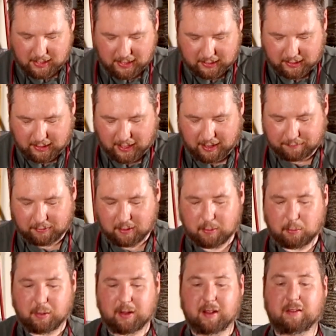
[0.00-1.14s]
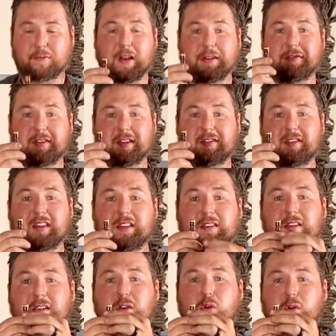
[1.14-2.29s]
And then I have another one that's 5
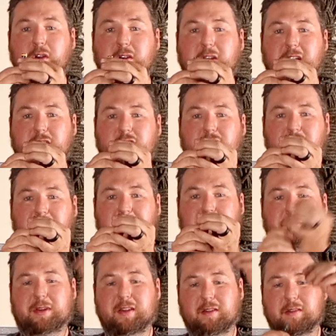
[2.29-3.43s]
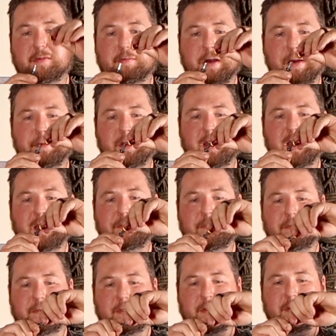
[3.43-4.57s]
16ths and quarter inch. So same deal, pop it off,
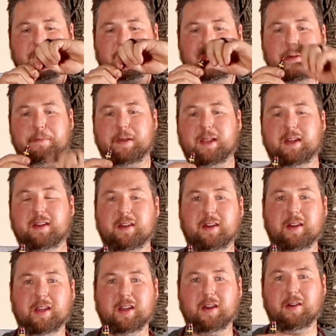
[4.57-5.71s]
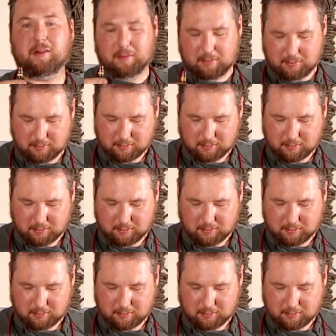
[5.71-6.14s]
flip it, there you go.